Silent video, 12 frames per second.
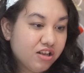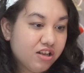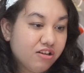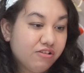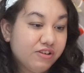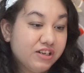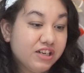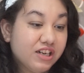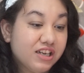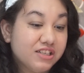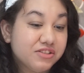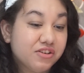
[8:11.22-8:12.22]
Oh, and it
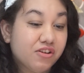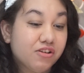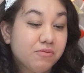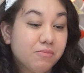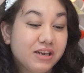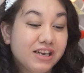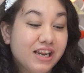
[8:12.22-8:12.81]
has all my